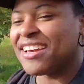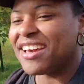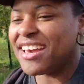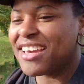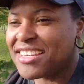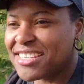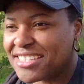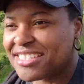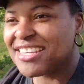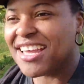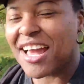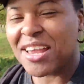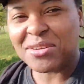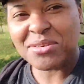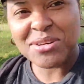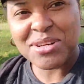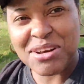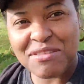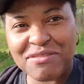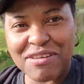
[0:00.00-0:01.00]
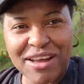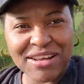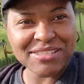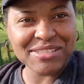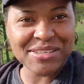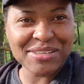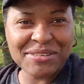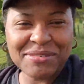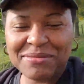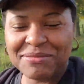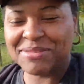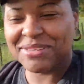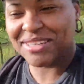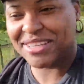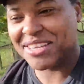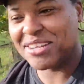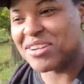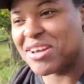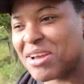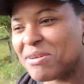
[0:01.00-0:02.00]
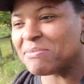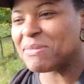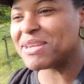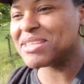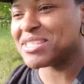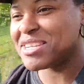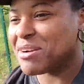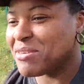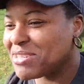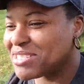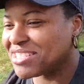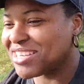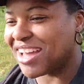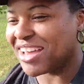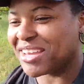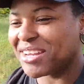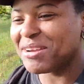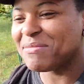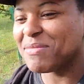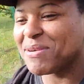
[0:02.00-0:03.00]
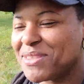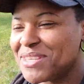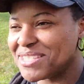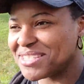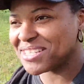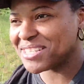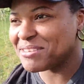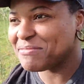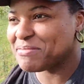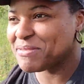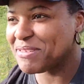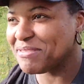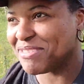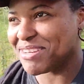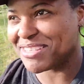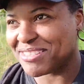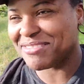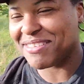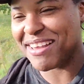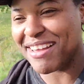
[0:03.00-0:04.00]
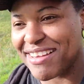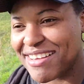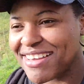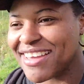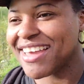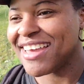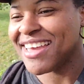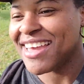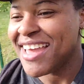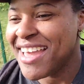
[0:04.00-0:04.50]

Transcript: Guys, y'all don't love autumn? You know, I was talking about this in a previous vlog,